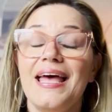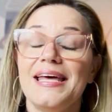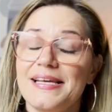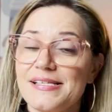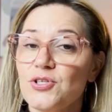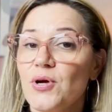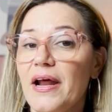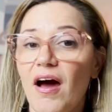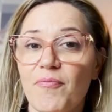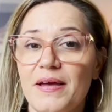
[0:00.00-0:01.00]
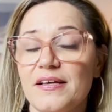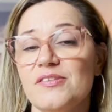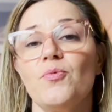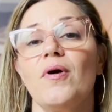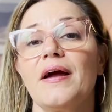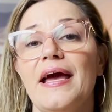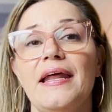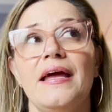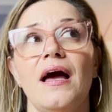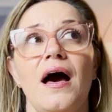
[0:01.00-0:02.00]
It is a trade-off because you are
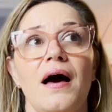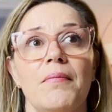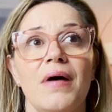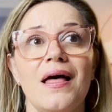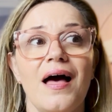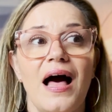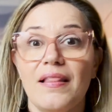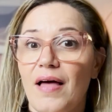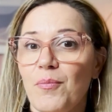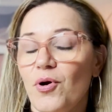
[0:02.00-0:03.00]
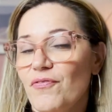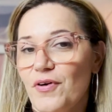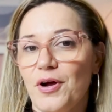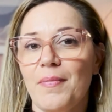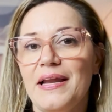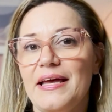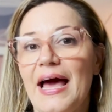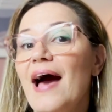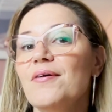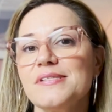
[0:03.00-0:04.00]
getting a lot more for your money
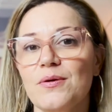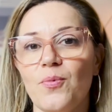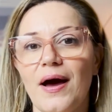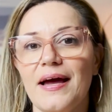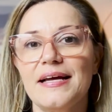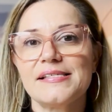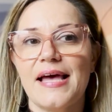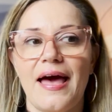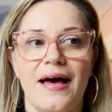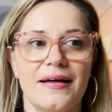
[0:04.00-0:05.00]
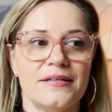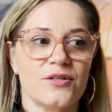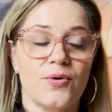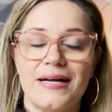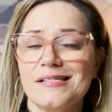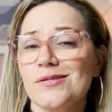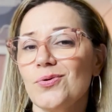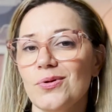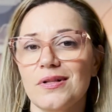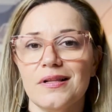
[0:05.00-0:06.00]
housing-wise and great
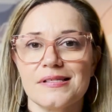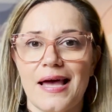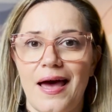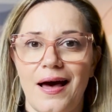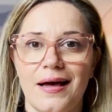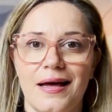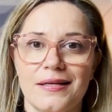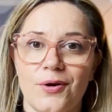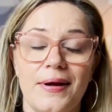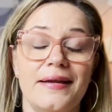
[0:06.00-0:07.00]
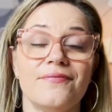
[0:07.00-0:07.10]
schools and a great